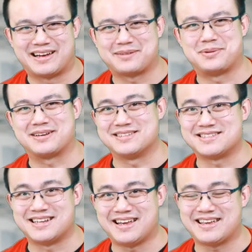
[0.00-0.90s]
because
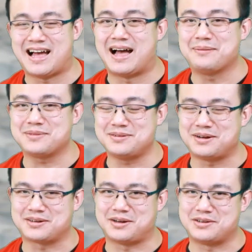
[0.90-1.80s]
today I'm
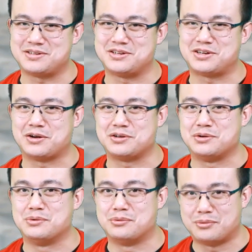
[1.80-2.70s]
not going to show
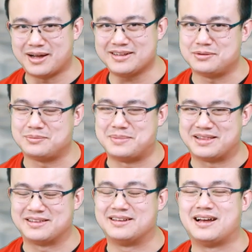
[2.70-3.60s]
you one method,